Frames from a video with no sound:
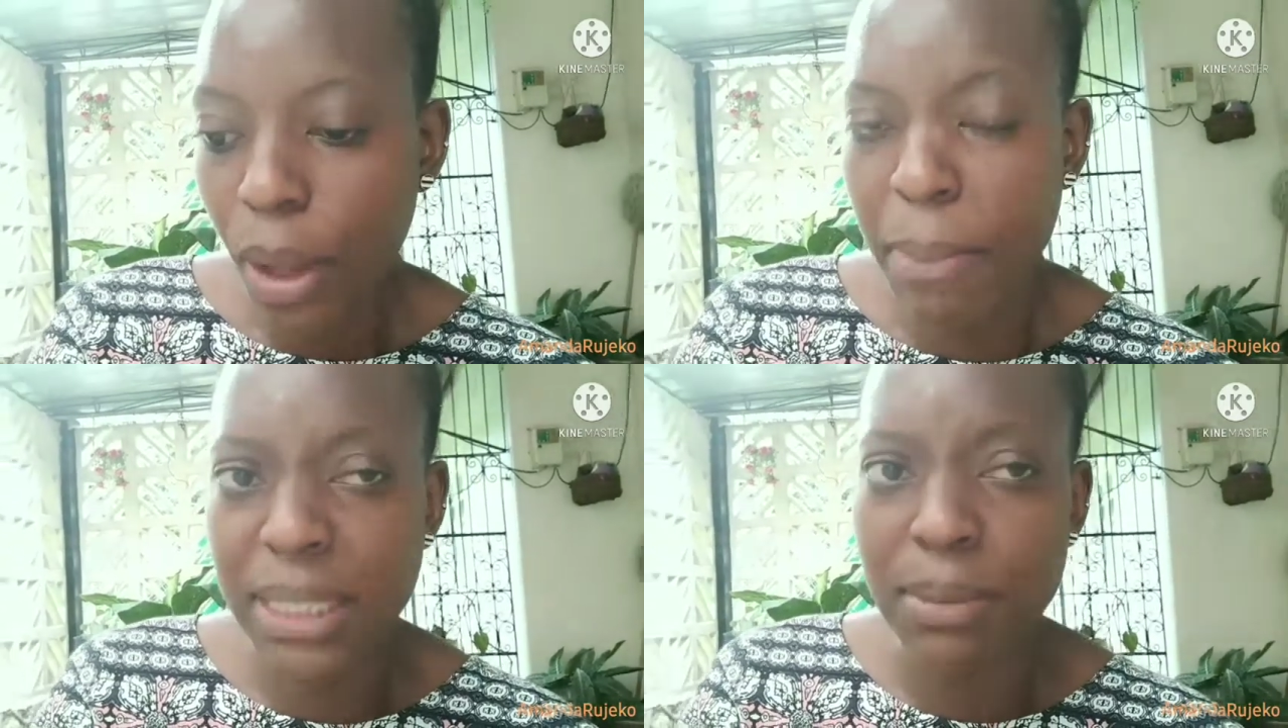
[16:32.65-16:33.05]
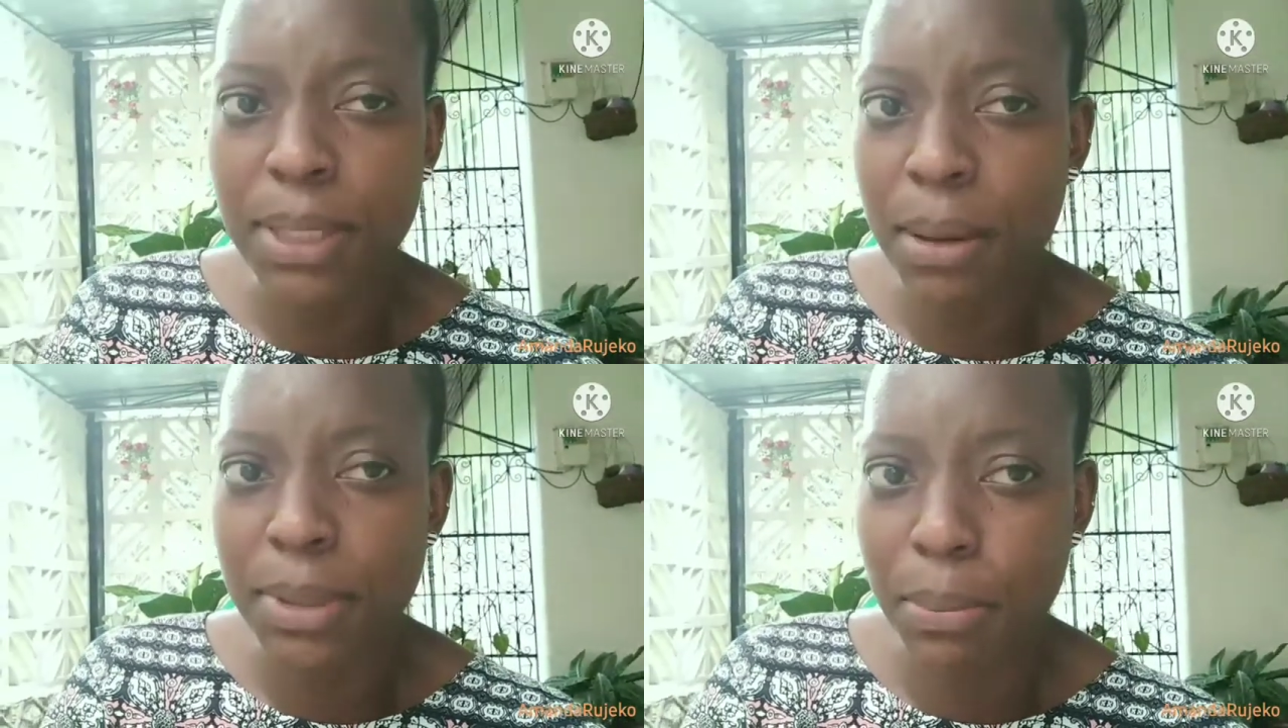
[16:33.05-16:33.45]
but
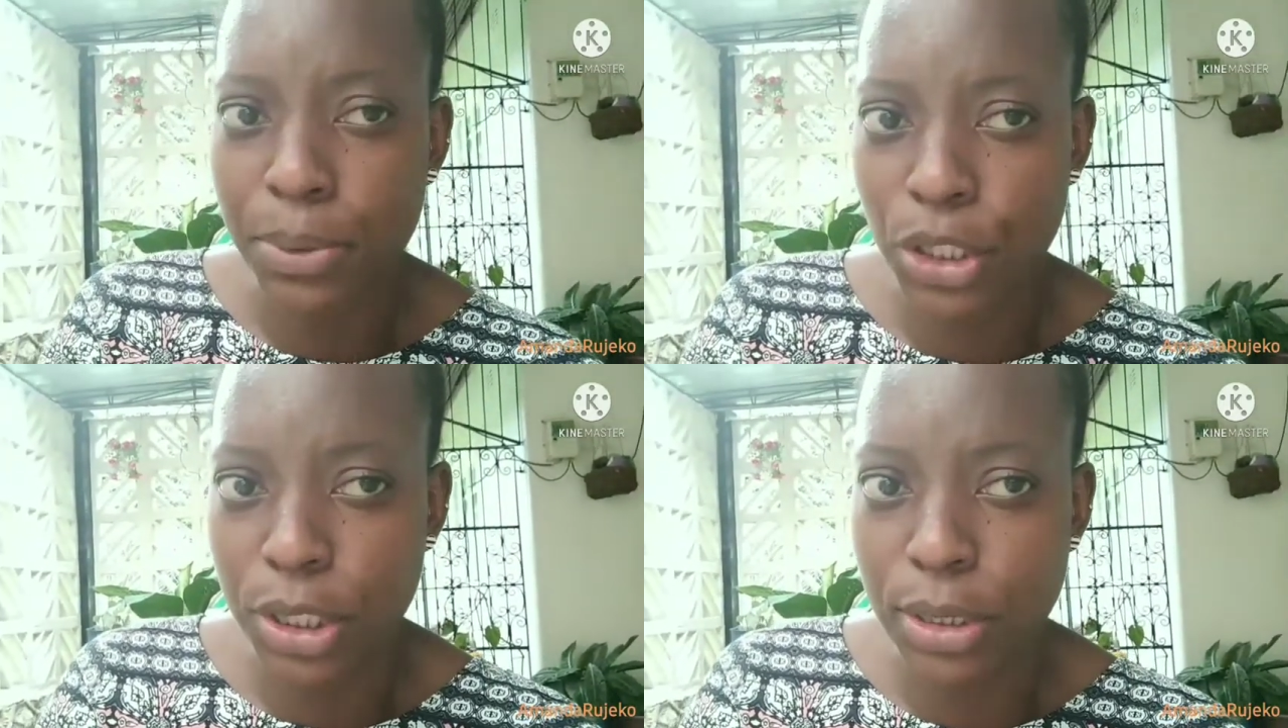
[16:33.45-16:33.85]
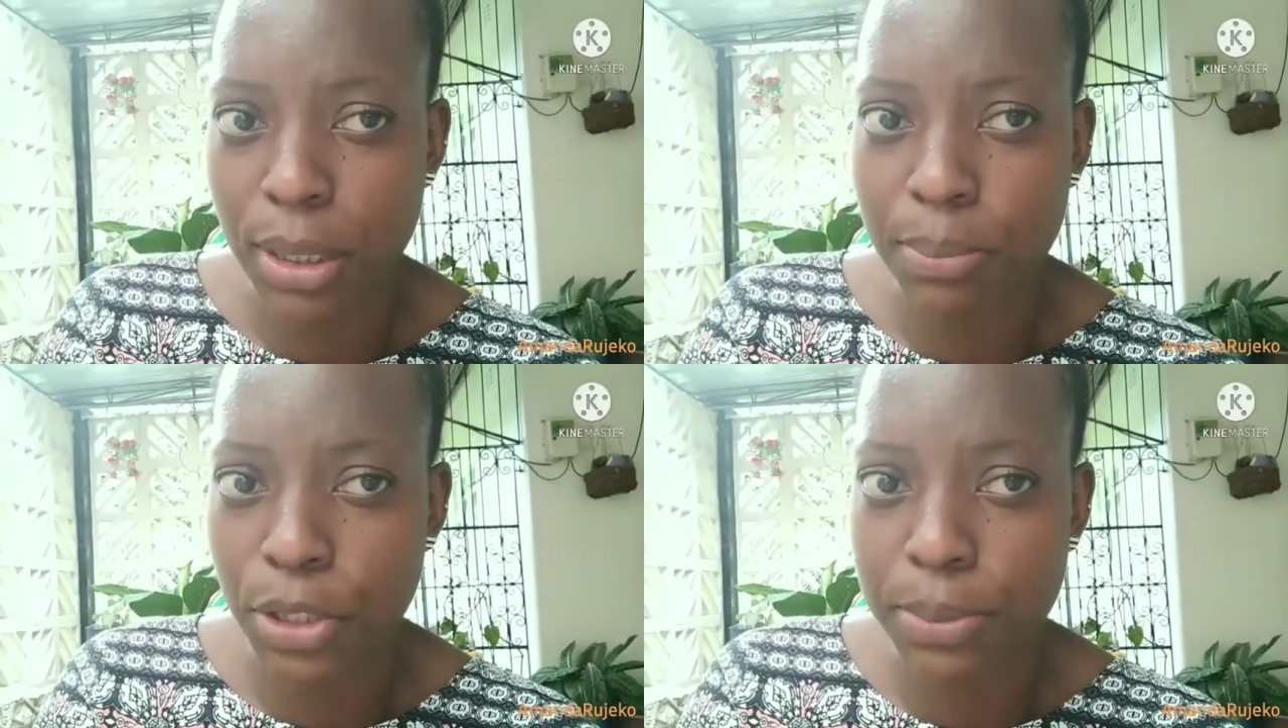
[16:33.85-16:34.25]
sometimes I push it.
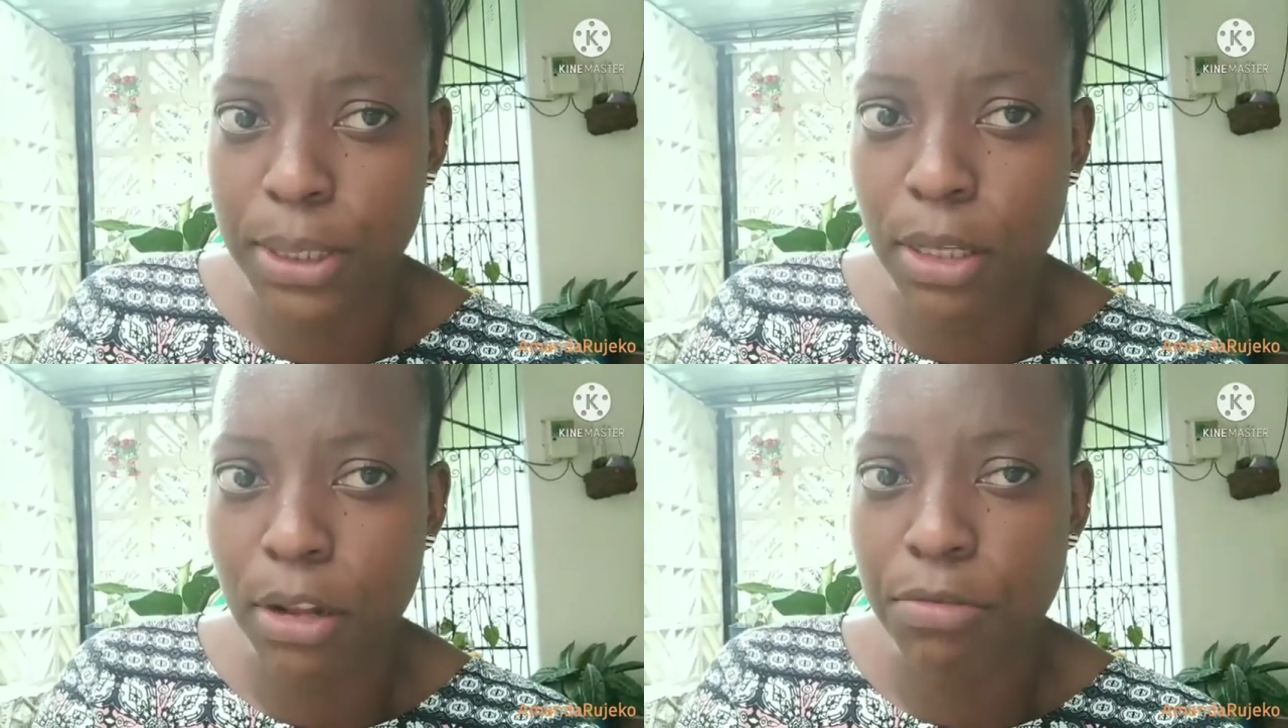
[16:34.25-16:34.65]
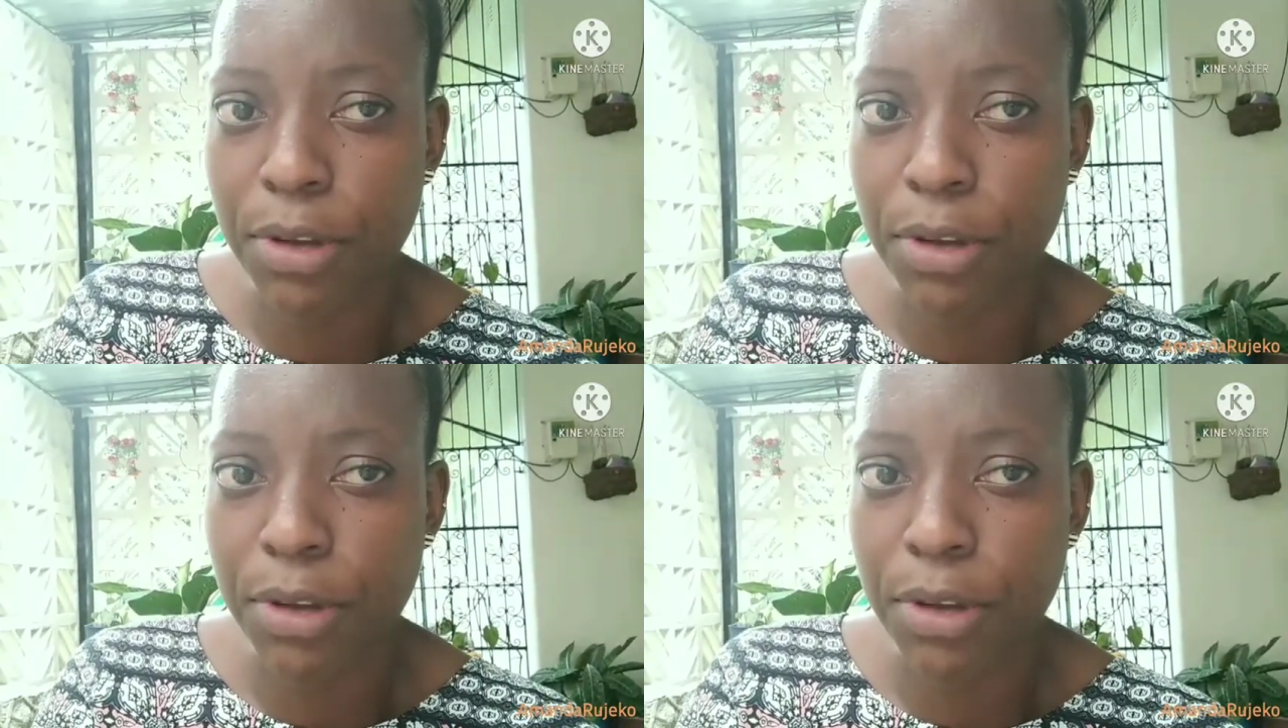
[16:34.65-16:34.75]
I push myself,